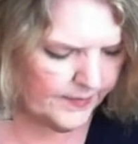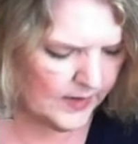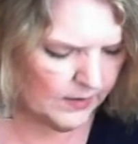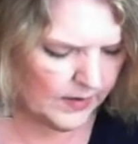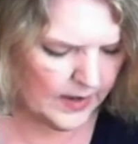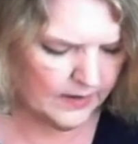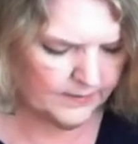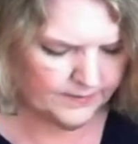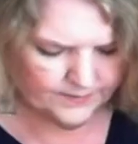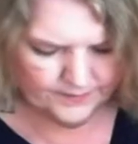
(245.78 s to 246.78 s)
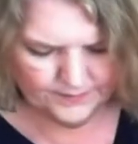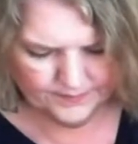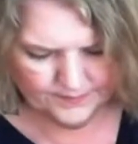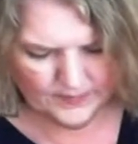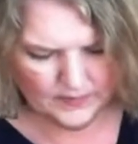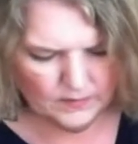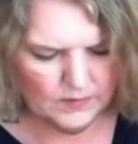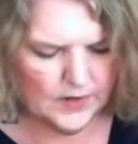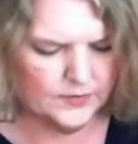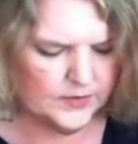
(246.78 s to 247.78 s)
Okay.
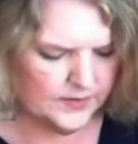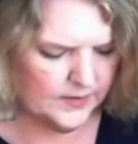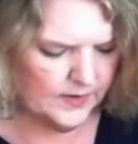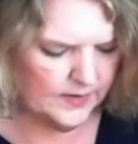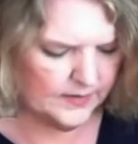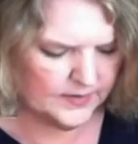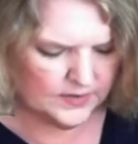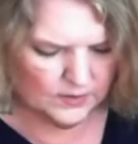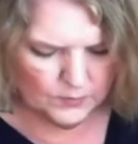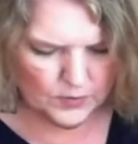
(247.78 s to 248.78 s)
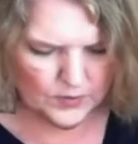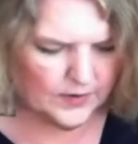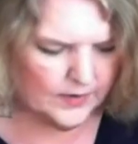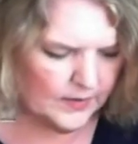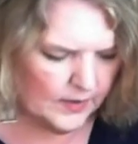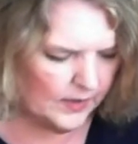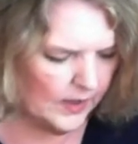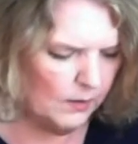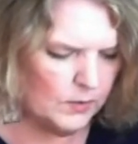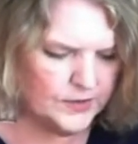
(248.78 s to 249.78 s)
We have two more that a
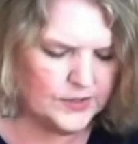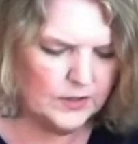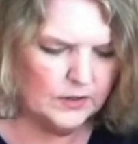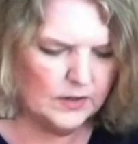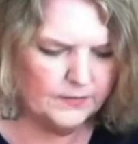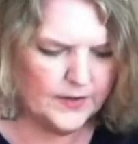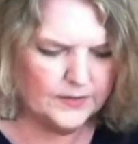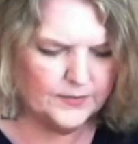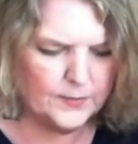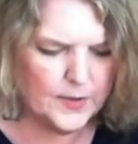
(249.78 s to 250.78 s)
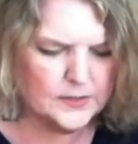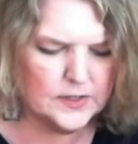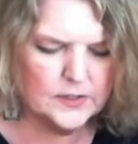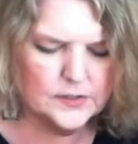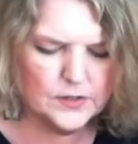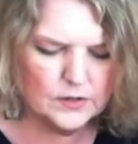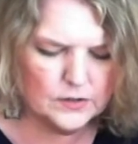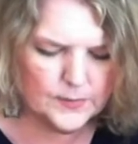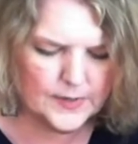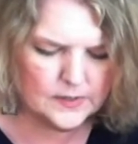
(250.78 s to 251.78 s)
lot wants to clarify divine masculine's heart
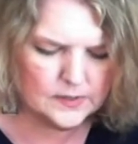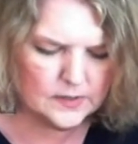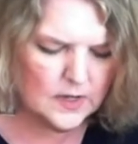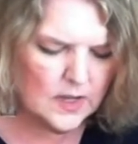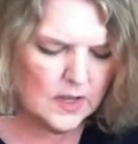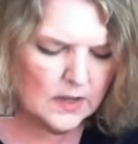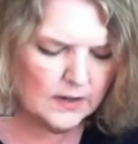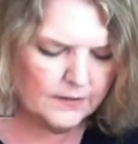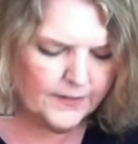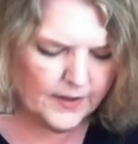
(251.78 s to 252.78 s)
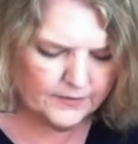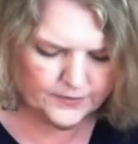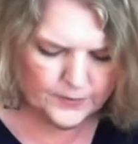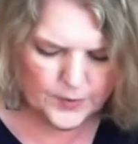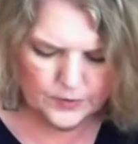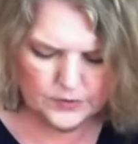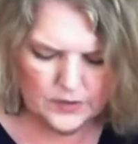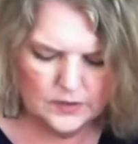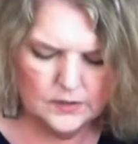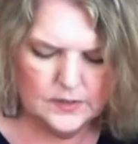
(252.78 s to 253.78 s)
space. We've got Five of
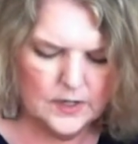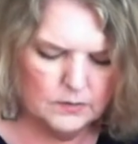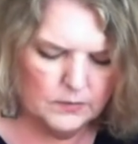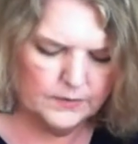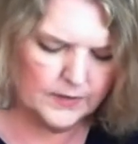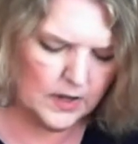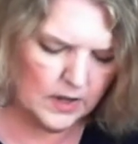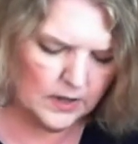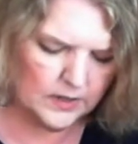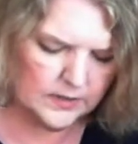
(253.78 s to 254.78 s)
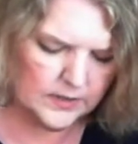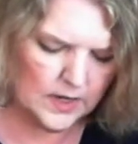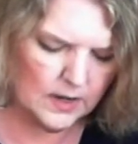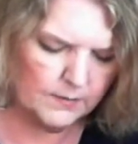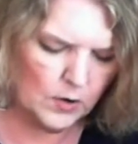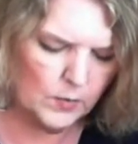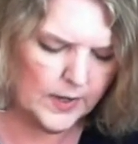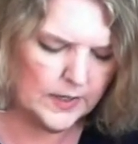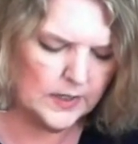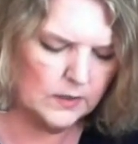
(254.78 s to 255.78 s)
Emotions and we've got
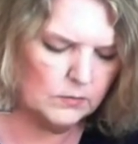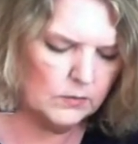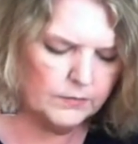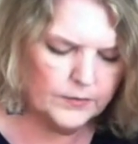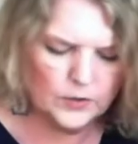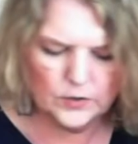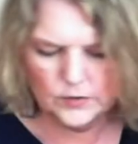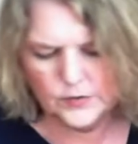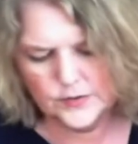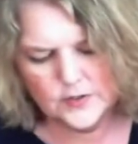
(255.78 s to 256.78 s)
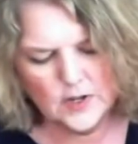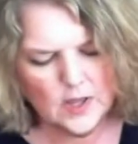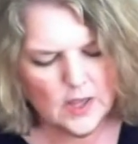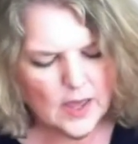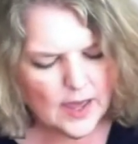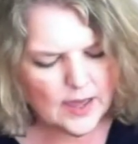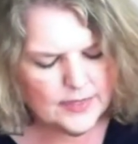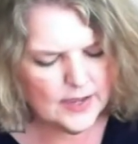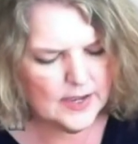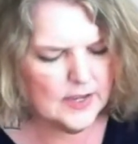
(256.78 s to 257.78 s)
Awakening in reverse. And
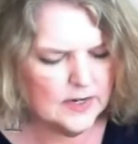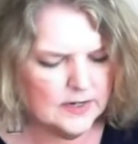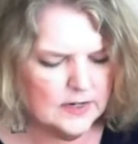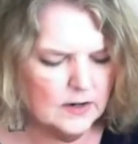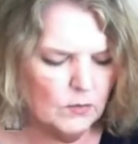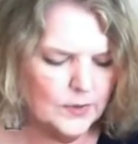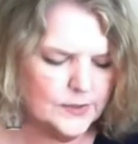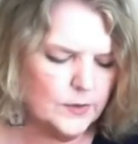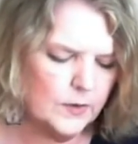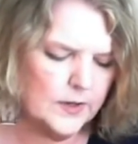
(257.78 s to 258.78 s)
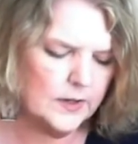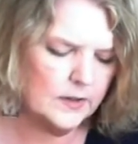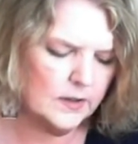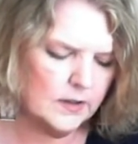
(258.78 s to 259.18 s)
then what's going